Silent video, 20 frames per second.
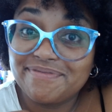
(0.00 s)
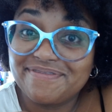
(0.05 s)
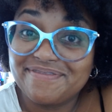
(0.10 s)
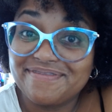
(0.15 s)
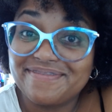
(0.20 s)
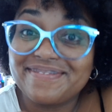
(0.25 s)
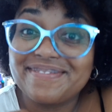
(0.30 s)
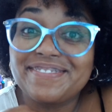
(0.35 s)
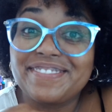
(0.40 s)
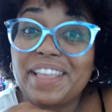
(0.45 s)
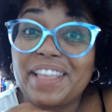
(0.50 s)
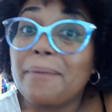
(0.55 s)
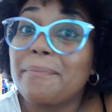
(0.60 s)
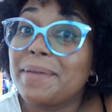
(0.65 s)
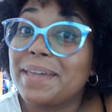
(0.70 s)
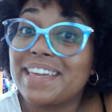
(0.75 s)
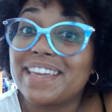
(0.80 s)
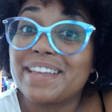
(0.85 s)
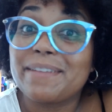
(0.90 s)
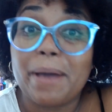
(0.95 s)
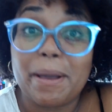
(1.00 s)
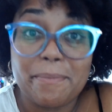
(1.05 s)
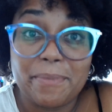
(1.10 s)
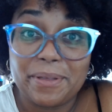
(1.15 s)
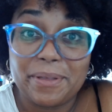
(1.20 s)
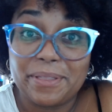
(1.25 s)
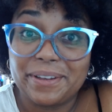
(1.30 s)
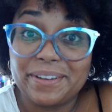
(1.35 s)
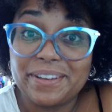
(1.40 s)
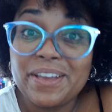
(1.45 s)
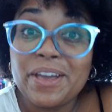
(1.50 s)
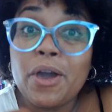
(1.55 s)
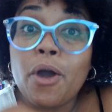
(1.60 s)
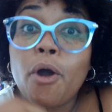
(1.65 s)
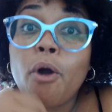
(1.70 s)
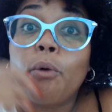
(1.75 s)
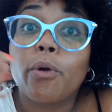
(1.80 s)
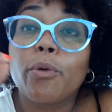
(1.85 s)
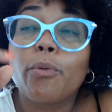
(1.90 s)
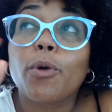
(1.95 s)
Not me and my mother.
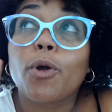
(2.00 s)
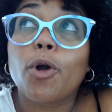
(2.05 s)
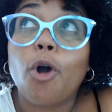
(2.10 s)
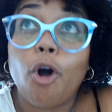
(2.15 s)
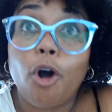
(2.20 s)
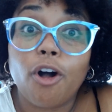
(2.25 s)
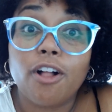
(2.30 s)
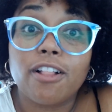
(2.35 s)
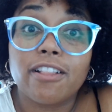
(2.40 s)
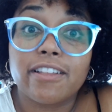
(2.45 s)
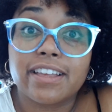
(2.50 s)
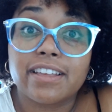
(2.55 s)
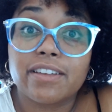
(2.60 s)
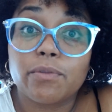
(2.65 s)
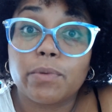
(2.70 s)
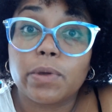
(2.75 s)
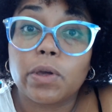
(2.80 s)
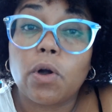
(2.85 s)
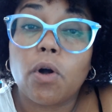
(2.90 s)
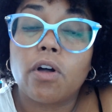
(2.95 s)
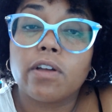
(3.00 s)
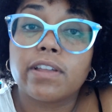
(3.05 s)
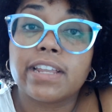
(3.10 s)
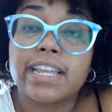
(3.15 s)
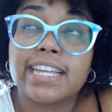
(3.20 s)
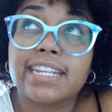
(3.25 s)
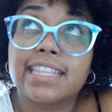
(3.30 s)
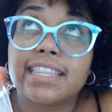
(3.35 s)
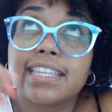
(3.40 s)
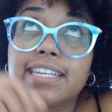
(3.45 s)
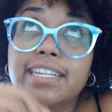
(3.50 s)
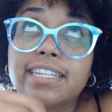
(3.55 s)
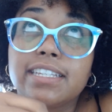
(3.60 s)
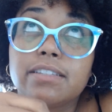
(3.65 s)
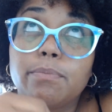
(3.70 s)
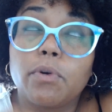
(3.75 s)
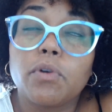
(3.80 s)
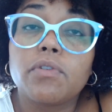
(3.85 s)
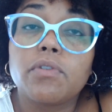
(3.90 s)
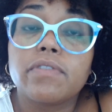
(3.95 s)
We were calling. We called at least,
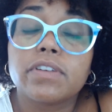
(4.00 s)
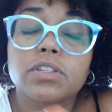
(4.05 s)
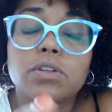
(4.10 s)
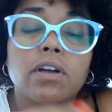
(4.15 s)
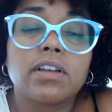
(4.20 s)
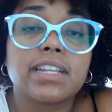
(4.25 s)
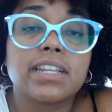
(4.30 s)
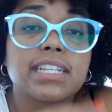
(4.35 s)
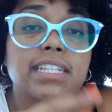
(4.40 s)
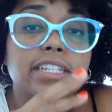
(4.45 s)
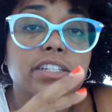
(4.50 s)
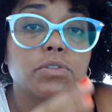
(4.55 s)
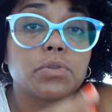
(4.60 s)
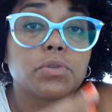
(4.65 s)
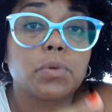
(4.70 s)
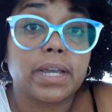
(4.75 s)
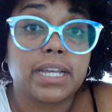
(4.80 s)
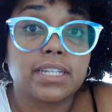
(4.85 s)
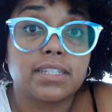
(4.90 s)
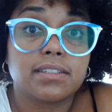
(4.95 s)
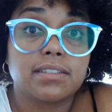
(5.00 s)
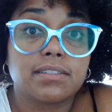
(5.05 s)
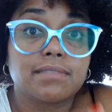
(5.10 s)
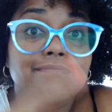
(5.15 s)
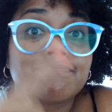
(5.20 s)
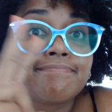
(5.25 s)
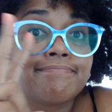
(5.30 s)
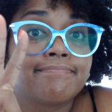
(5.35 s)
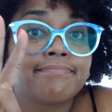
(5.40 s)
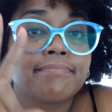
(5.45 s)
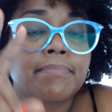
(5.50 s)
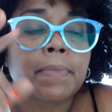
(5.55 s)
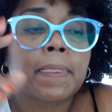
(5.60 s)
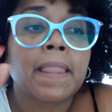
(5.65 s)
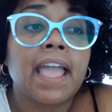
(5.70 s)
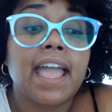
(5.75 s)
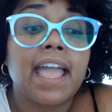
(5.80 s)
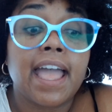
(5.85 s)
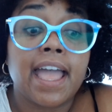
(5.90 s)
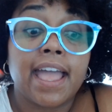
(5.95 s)
both of us called at least twice.
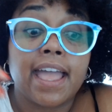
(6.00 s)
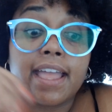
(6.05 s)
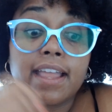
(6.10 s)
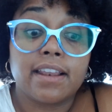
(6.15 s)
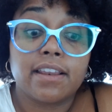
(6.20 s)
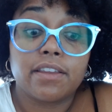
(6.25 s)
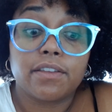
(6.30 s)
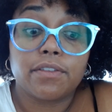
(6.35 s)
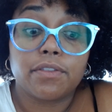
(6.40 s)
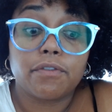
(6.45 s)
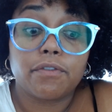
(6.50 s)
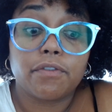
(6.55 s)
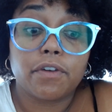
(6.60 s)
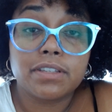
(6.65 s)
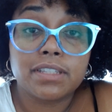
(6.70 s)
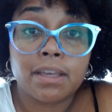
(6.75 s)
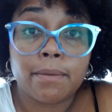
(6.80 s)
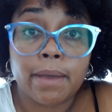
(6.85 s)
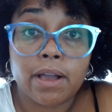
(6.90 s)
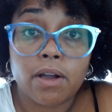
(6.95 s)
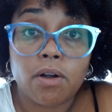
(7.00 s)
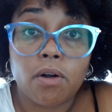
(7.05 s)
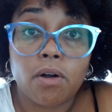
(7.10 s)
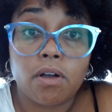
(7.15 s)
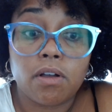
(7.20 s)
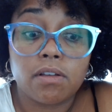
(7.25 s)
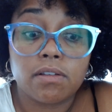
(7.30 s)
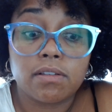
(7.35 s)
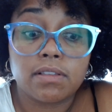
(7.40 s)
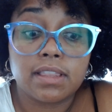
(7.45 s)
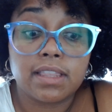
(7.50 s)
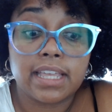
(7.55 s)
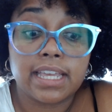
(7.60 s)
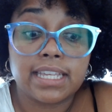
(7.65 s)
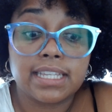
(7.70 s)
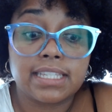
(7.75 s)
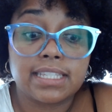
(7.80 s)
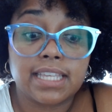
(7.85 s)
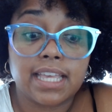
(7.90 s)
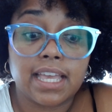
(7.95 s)
And the first time I called, they
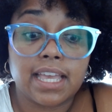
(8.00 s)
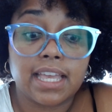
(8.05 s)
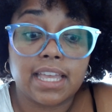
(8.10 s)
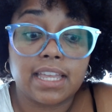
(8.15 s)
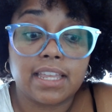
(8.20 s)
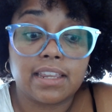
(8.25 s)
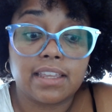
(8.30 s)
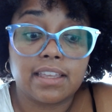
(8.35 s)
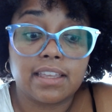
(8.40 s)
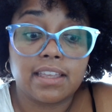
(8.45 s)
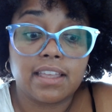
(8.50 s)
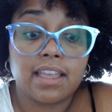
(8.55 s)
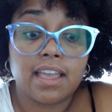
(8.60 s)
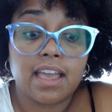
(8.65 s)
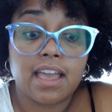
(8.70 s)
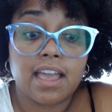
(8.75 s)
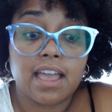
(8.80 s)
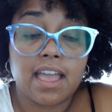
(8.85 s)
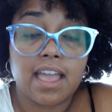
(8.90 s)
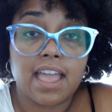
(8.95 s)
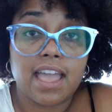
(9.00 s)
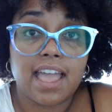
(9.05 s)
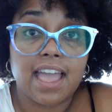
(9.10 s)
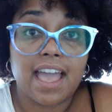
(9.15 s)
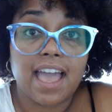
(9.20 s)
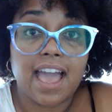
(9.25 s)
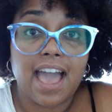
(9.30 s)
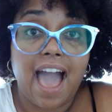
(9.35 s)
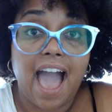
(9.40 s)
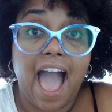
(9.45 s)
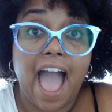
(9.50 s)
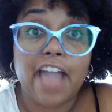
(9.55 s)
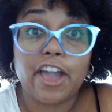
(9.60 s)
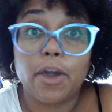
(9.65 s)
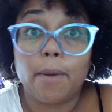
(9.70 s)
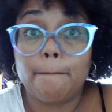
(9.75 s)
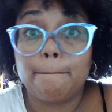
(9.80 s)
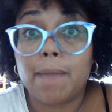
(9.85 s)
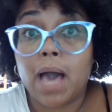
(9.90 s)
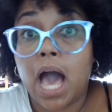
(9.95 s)
said I
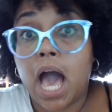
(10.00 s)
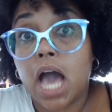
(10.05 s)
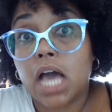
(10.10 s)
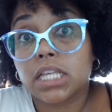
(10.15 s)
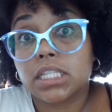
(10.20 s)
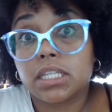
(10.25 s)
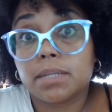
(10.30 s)
could possibly